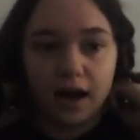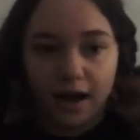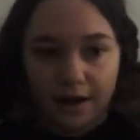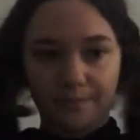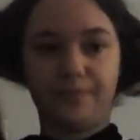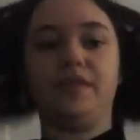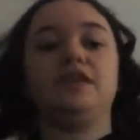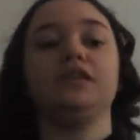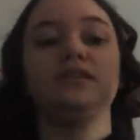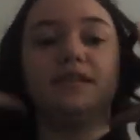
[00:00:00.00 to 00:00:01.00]

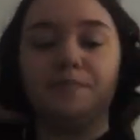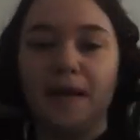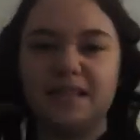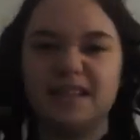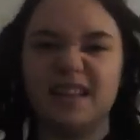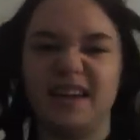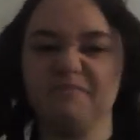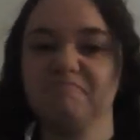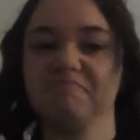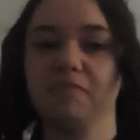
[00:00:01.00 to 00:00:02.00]
It's basic
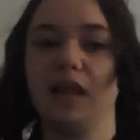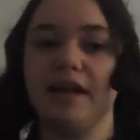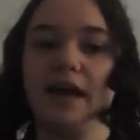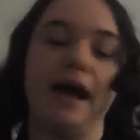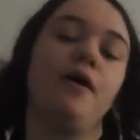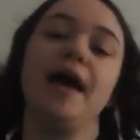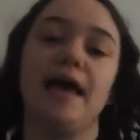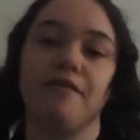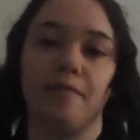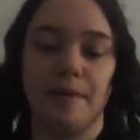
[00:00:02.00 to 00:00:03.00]
like how
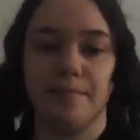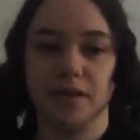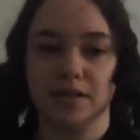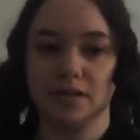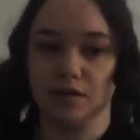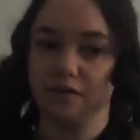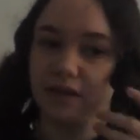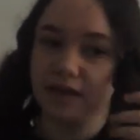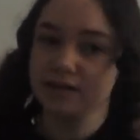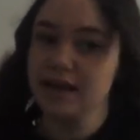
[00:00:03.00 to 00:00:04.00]
hair remembers sort of
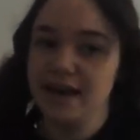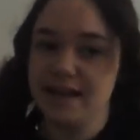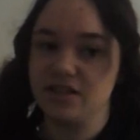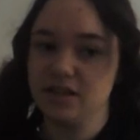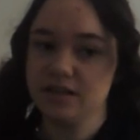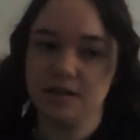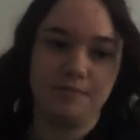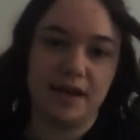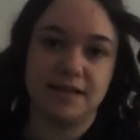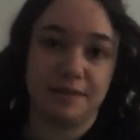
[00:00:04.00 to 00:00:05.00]
things. It's just a
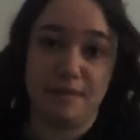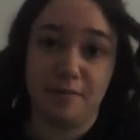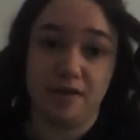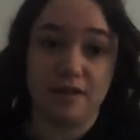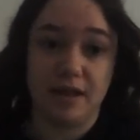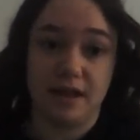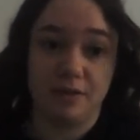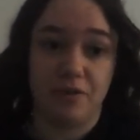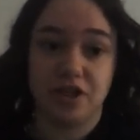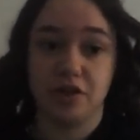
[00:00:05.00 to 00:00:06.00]
basic memory thing
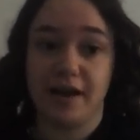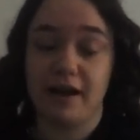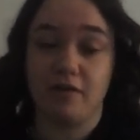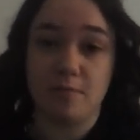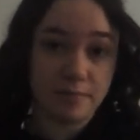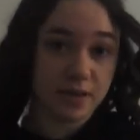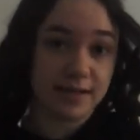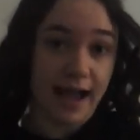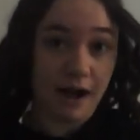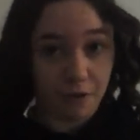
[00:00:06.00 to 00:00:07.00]
in which your hair
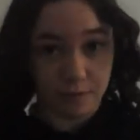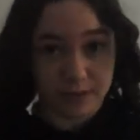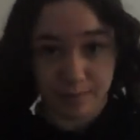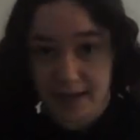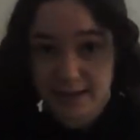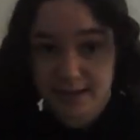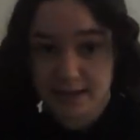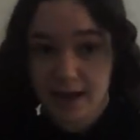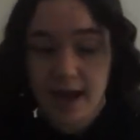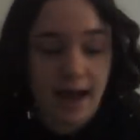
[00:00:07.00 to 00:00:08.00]
remembers how it was
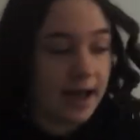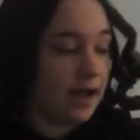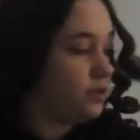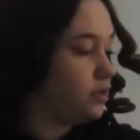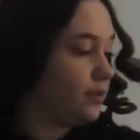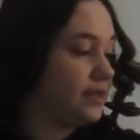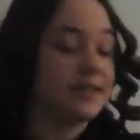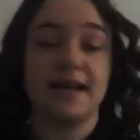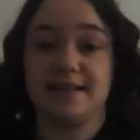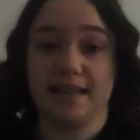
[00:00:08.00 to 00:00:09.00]
placed, and so it
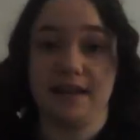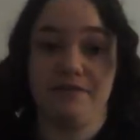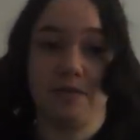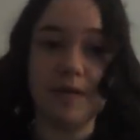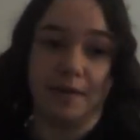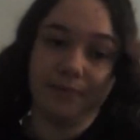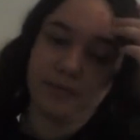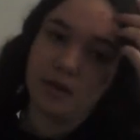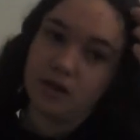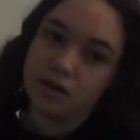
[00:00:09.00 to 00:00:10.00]
stays like that for a bit.
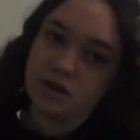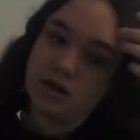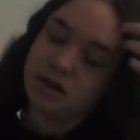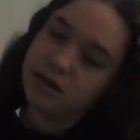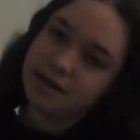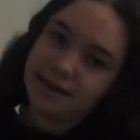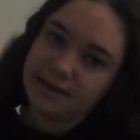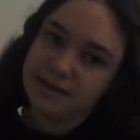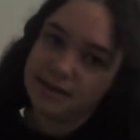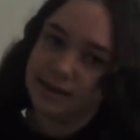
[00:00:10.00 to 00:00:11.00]
So usually
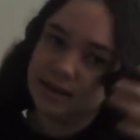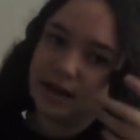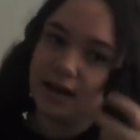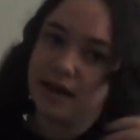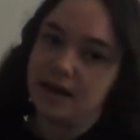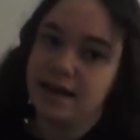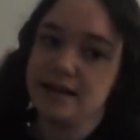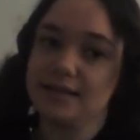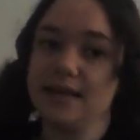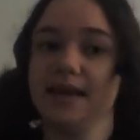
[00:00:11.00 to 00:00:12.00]
these
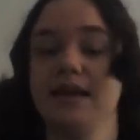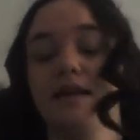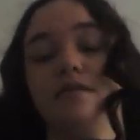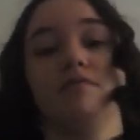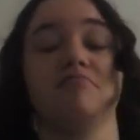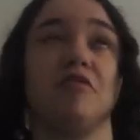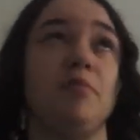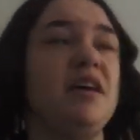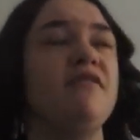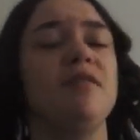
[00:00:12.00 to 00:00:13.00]
can stay in, for
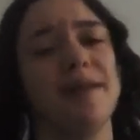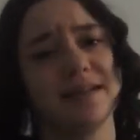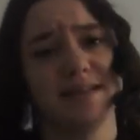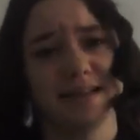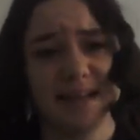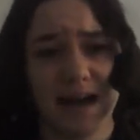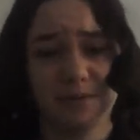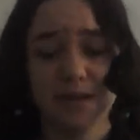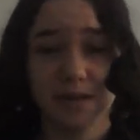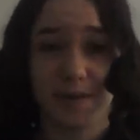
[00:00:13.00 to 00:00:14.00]
me, for about 6
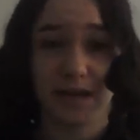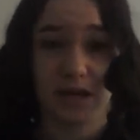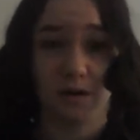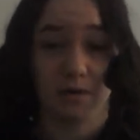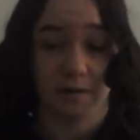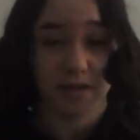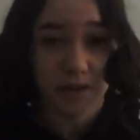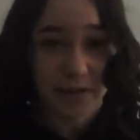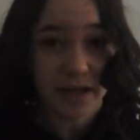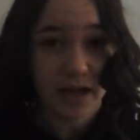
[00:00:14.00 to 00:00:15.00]
hours, depending on what I'm
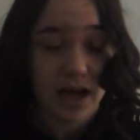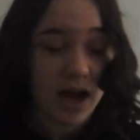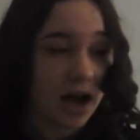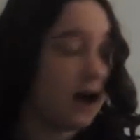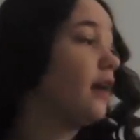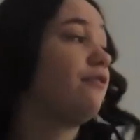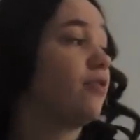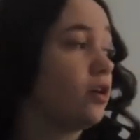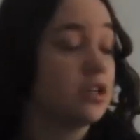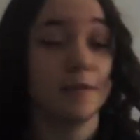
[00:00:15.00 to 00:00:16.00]
doing.
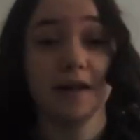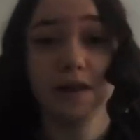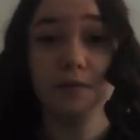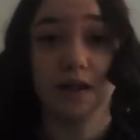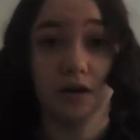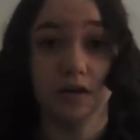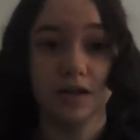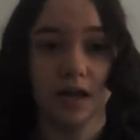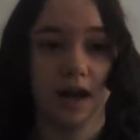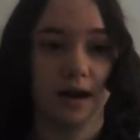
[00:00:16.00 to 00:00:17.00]
For a cosplay, they're really
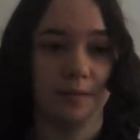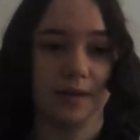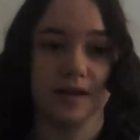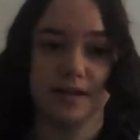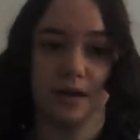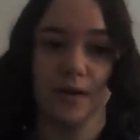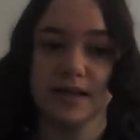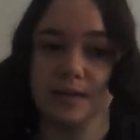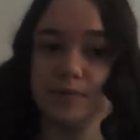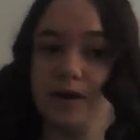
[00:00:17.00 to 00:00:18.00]
good because they're
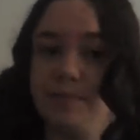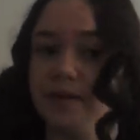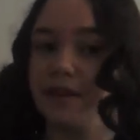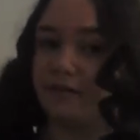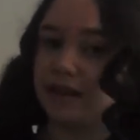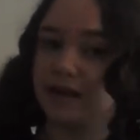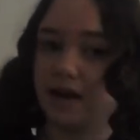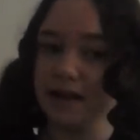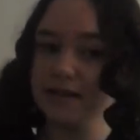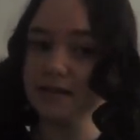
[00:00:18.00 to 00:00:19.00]
quite temporary, but they're really
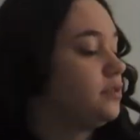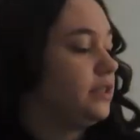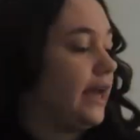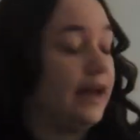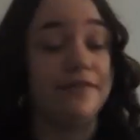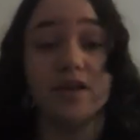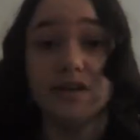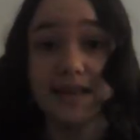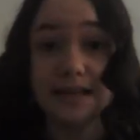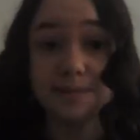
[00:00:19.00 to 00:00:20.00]
nice. Yeah, if you
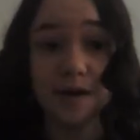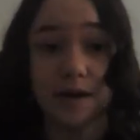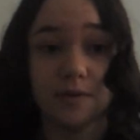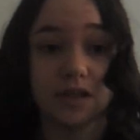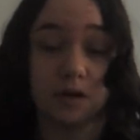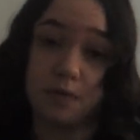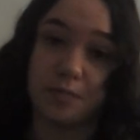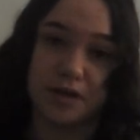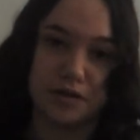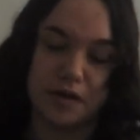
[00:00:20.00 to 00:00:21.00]
use hairspray, which I'll
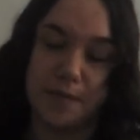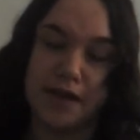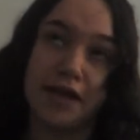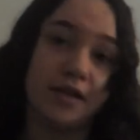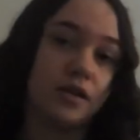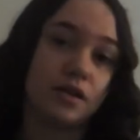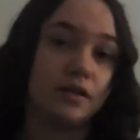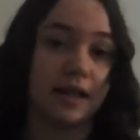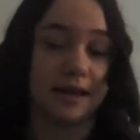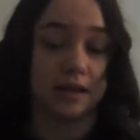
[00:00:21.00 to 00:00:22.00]
probably do in a minute,
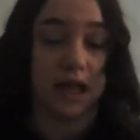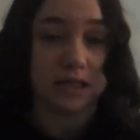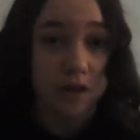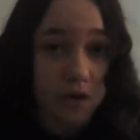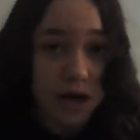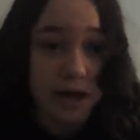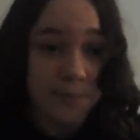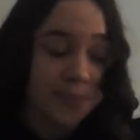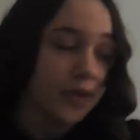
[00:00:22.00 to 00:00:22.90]
they can last longer.